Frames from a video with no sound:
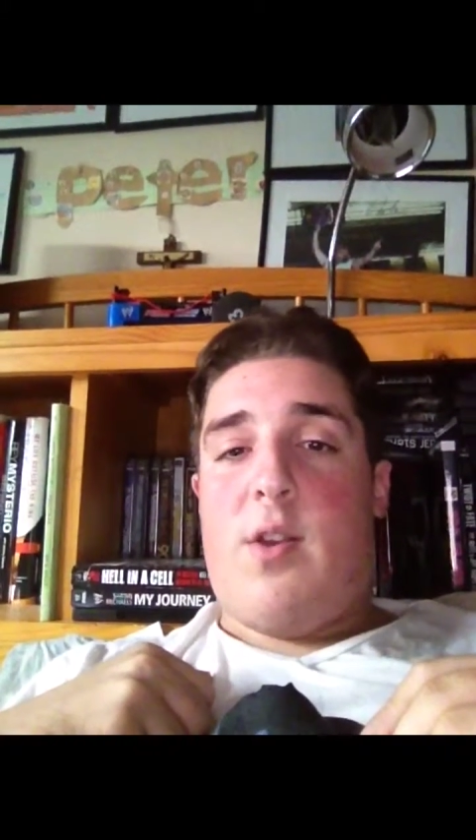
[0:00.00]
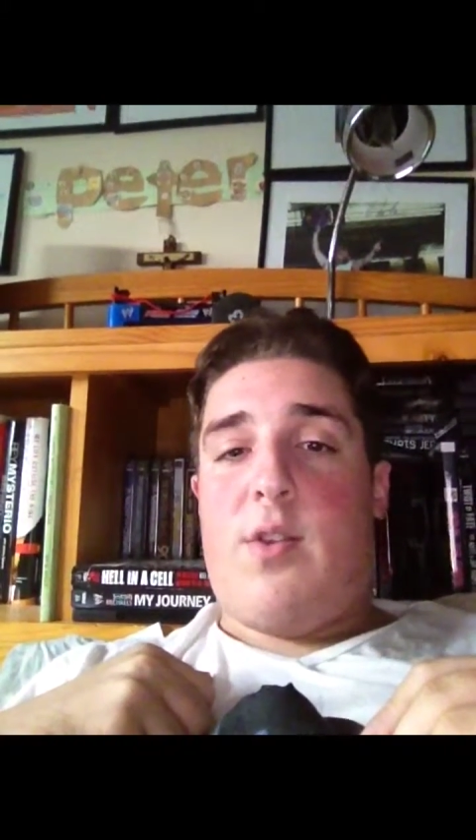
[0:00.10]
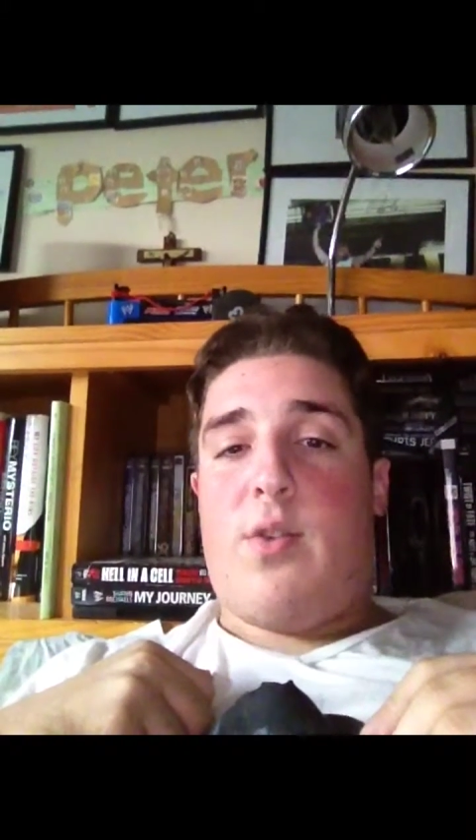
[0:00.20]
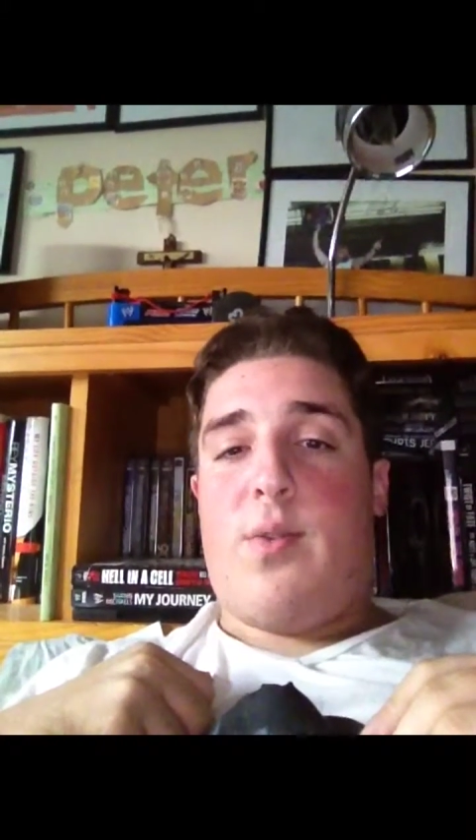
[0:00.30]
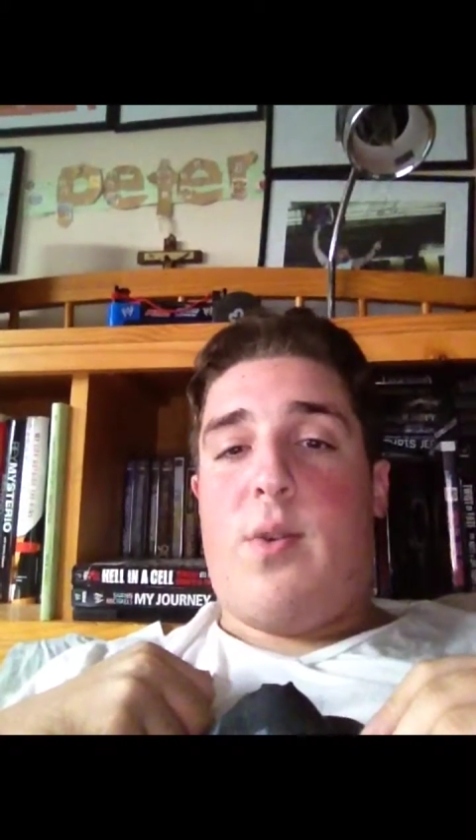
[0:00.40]

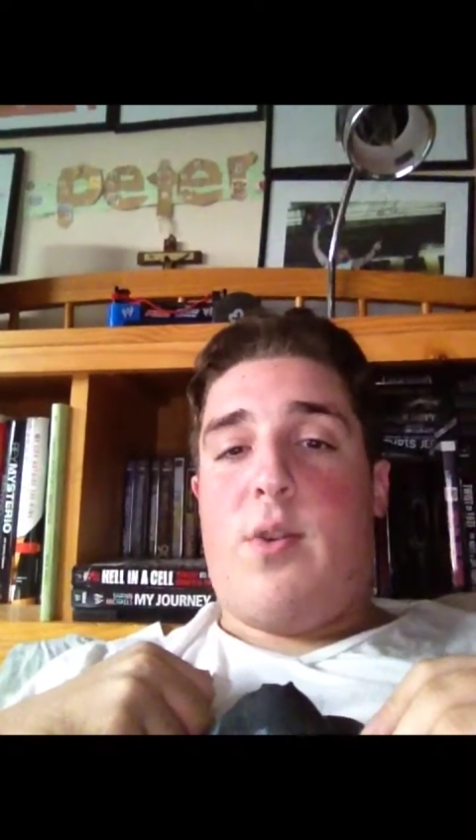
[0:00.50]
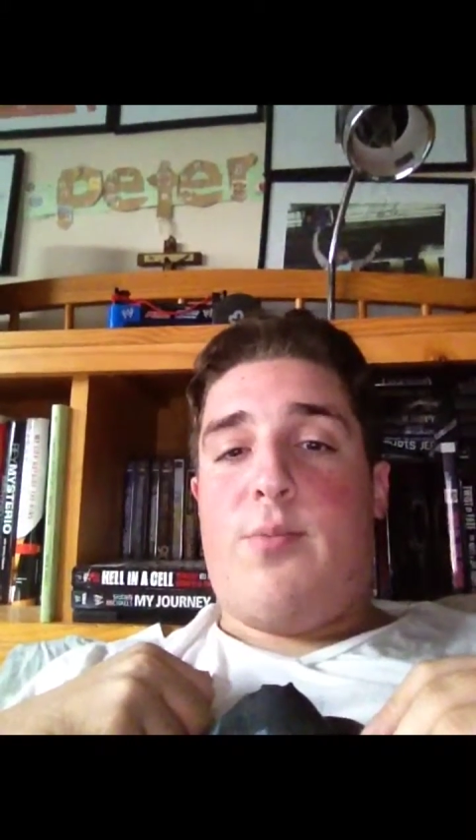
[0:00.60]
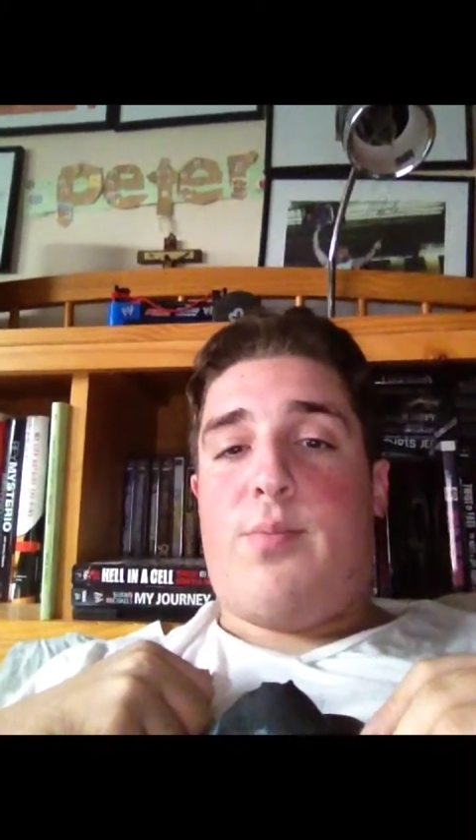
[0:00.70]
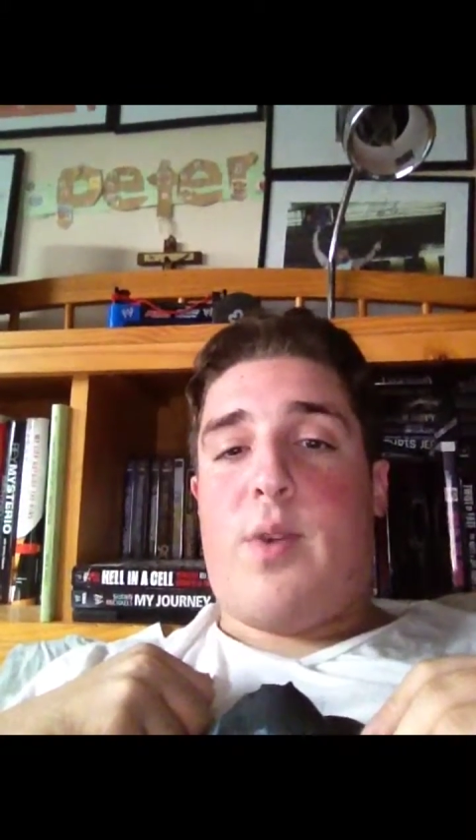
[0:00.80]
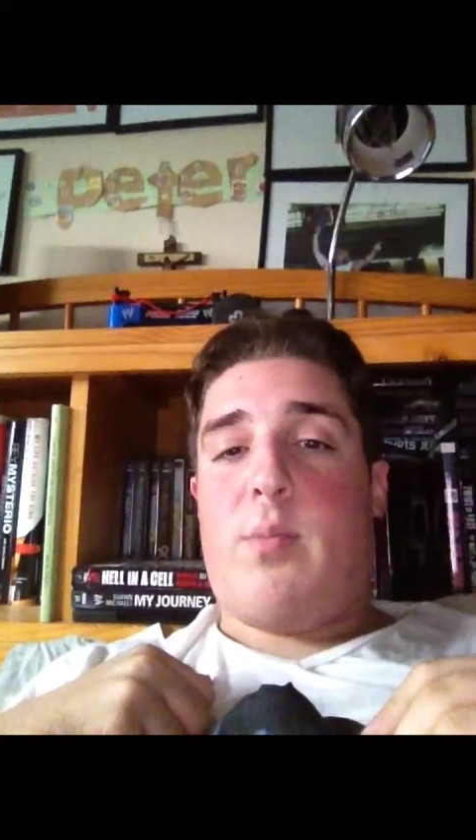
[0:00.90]
So,
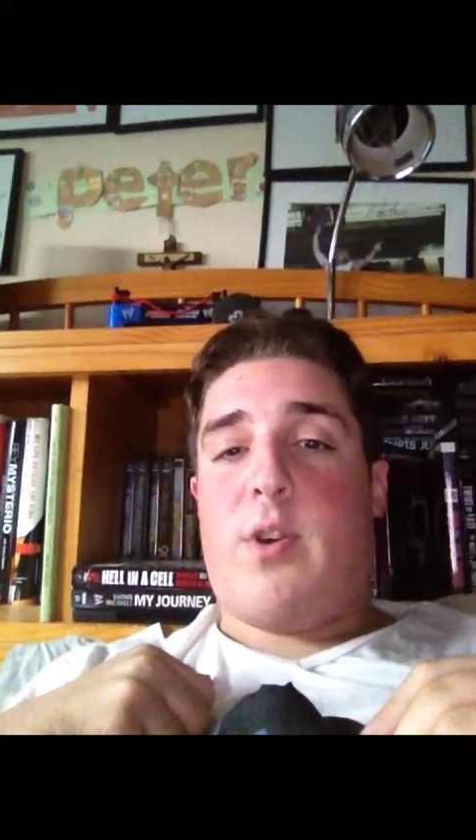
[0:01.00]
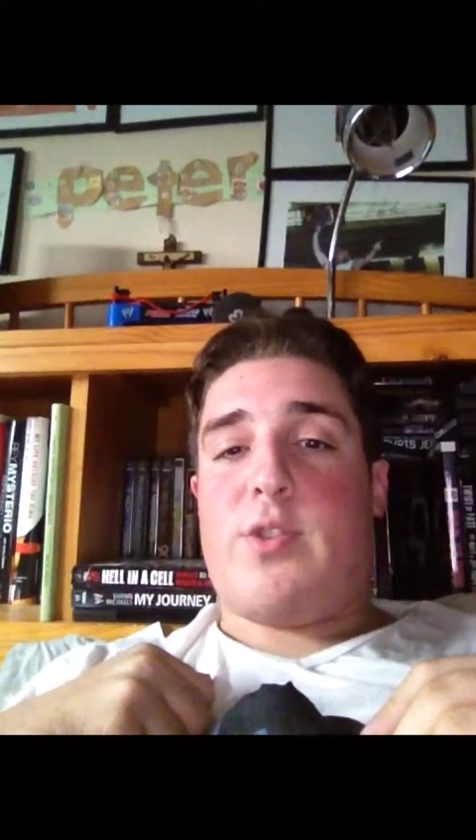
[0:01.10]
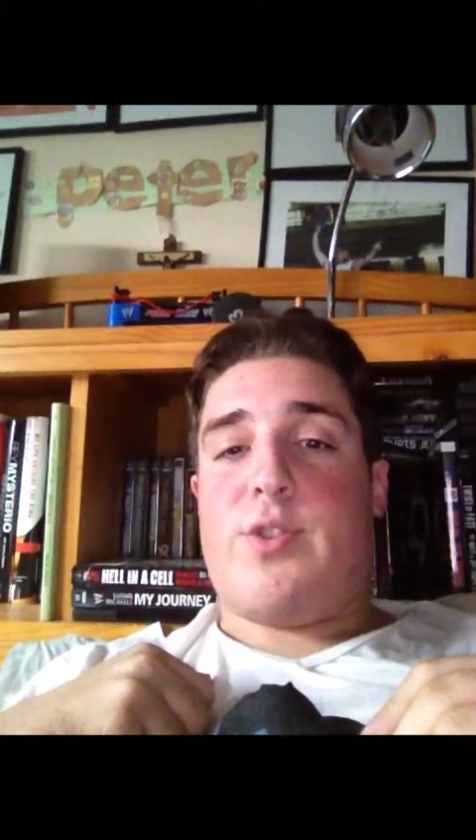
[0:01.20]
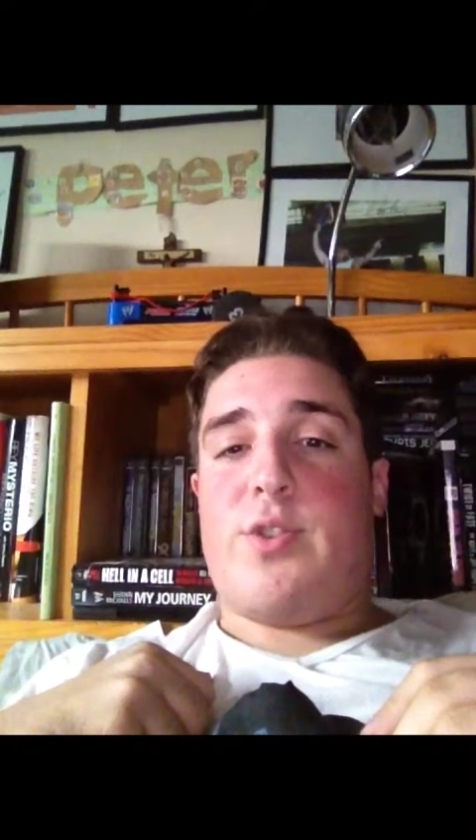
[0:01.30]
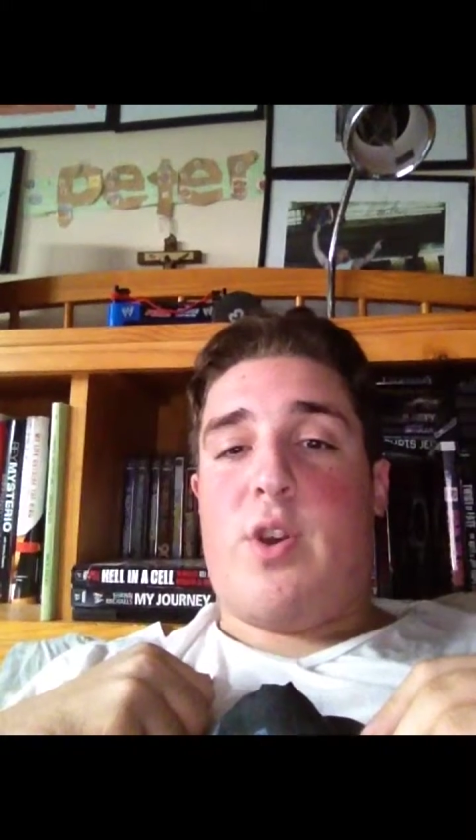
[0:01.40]
pretty
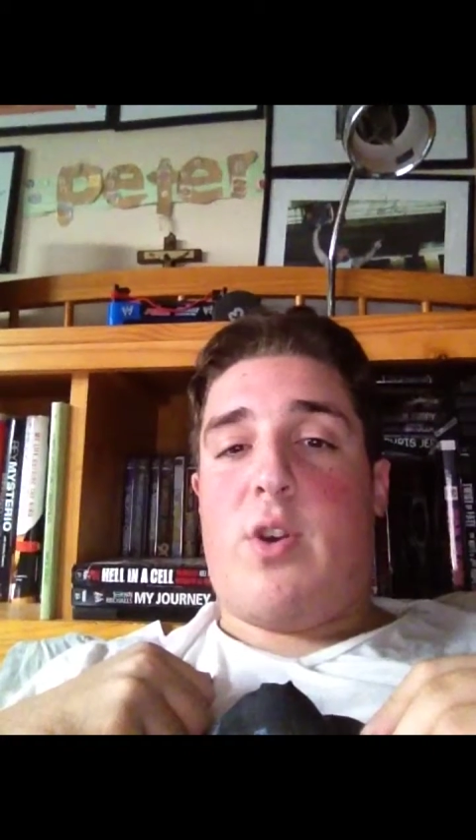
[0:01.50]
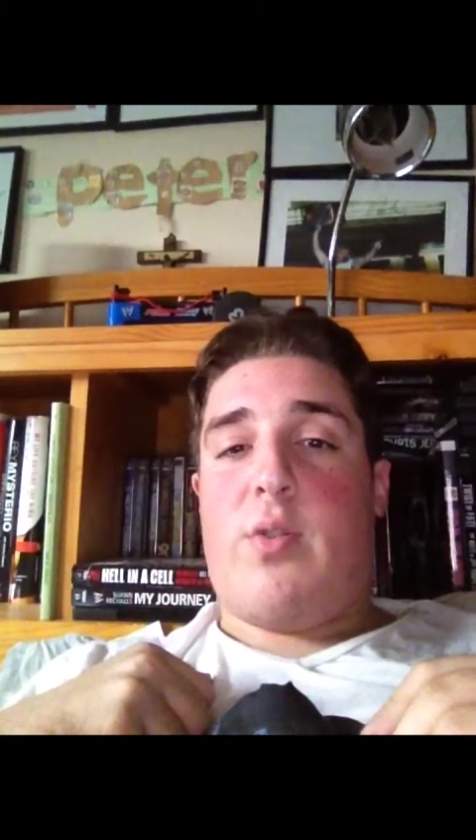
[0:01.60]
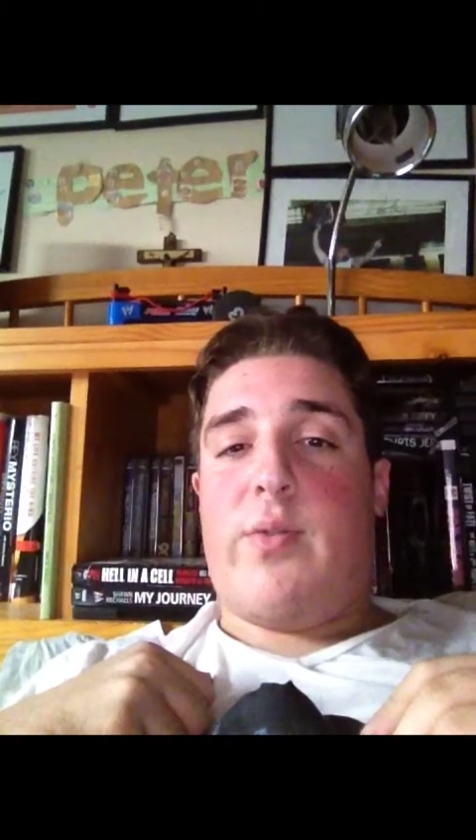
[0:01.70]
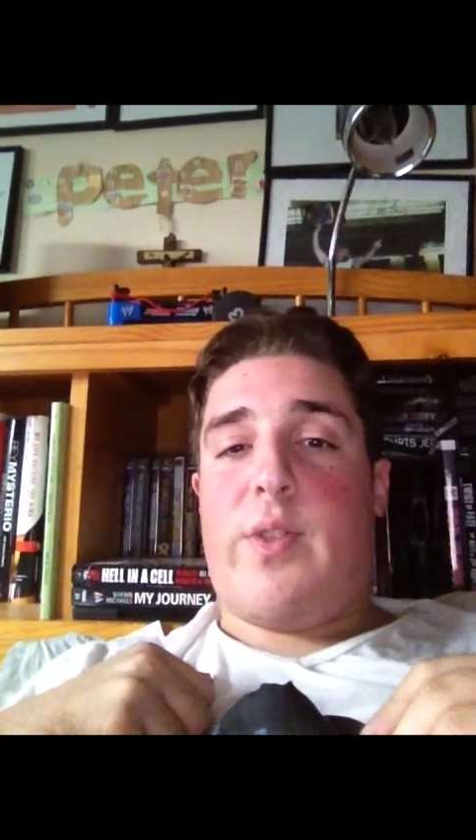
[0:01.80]
much you know